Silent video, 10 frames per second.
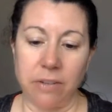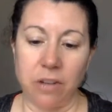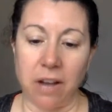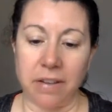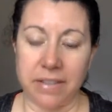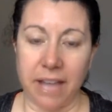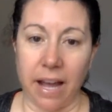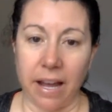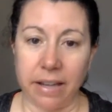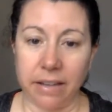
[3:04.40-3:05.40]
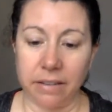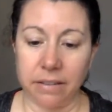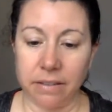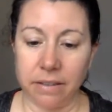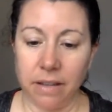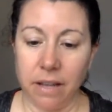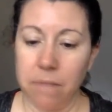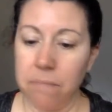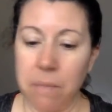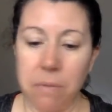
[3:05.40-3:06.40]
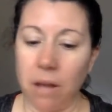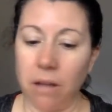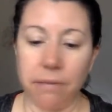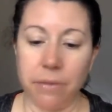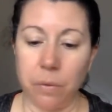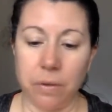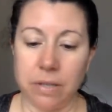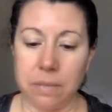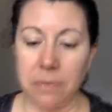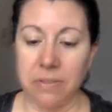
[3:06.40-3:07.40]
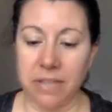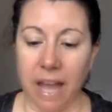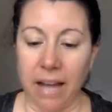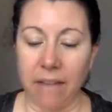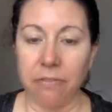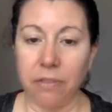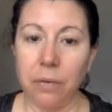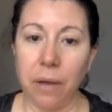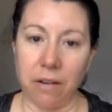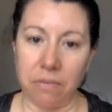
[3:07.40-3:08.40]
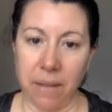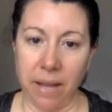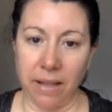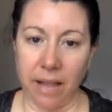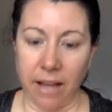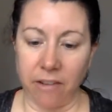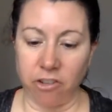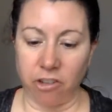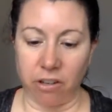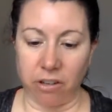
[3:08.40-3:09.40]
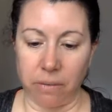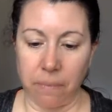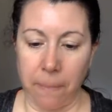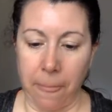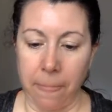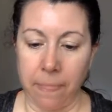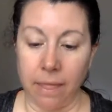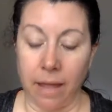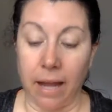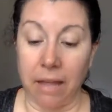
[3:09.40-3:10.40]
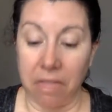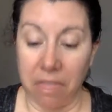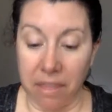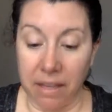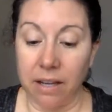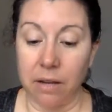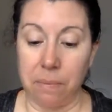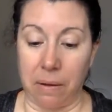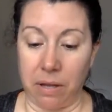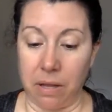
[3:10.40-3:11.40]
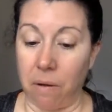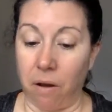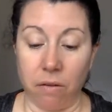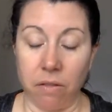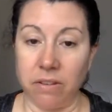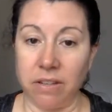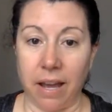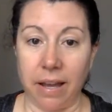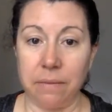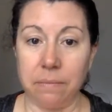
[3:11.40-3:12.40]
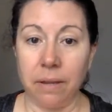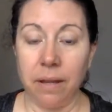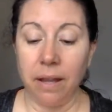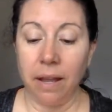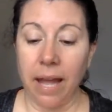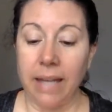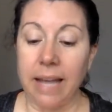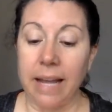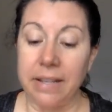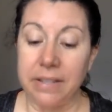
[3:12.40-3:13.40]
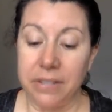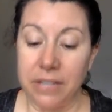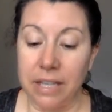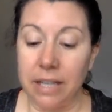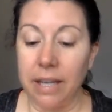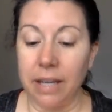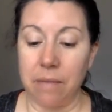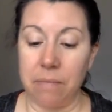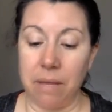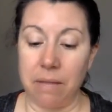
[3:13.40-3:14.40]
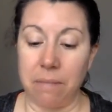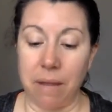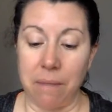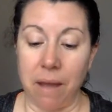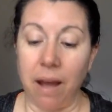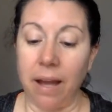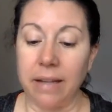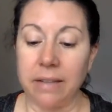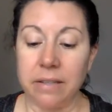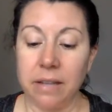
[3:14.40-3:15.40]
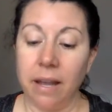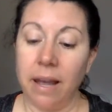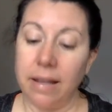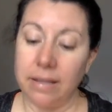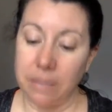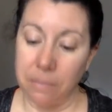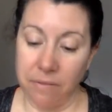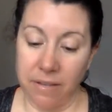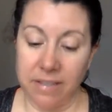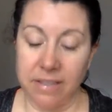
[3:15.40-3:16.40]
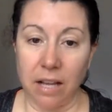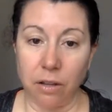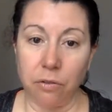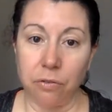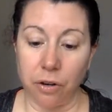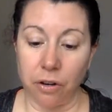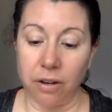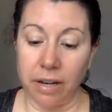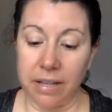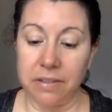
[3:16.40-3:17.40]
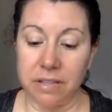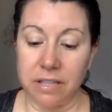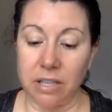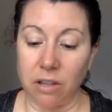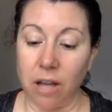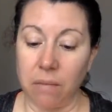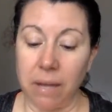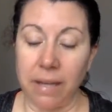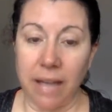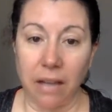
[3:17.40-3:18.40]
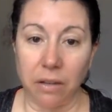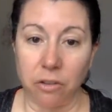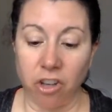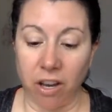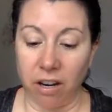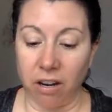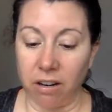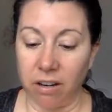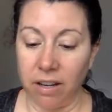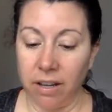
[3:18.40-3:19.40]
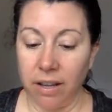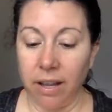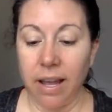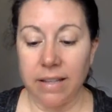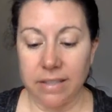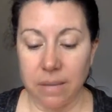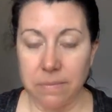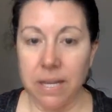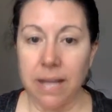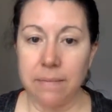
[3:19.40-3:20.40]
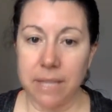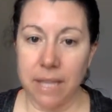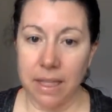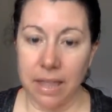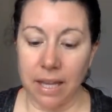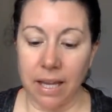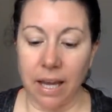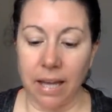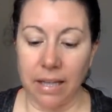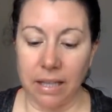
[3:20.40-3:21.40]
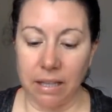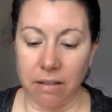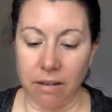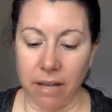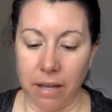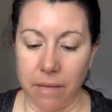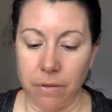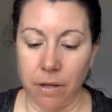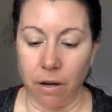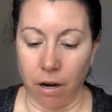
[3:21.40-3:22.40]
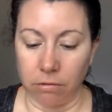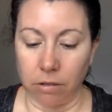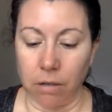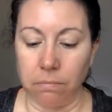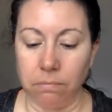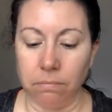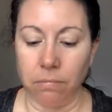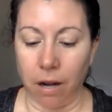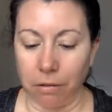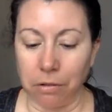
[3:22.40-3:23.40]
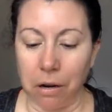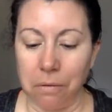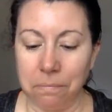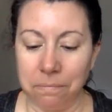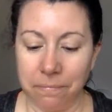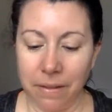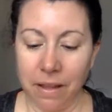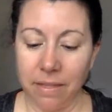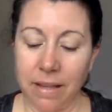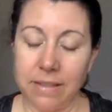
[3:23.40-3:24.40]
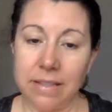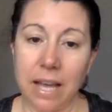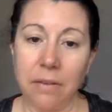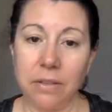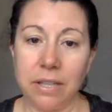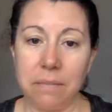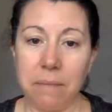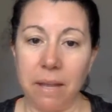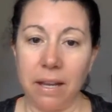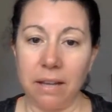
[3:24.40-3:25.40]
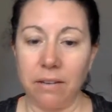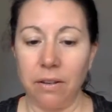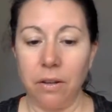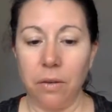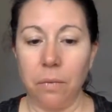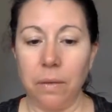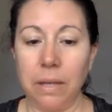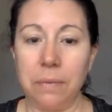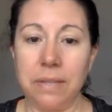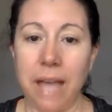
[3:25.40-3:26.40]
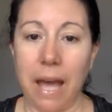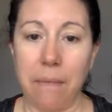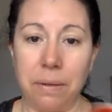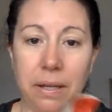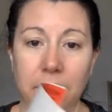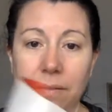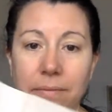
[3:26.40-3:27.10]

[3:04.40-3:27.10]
dog Sky. Maybe all of the words about Sky flew out of my head last year. I think about him all the time, and I see him in my mind, and some of his yellow fur is still on my yellow chair. And sometimes I think I hear him, a-rum, a-rum, that sound he made when he was happy.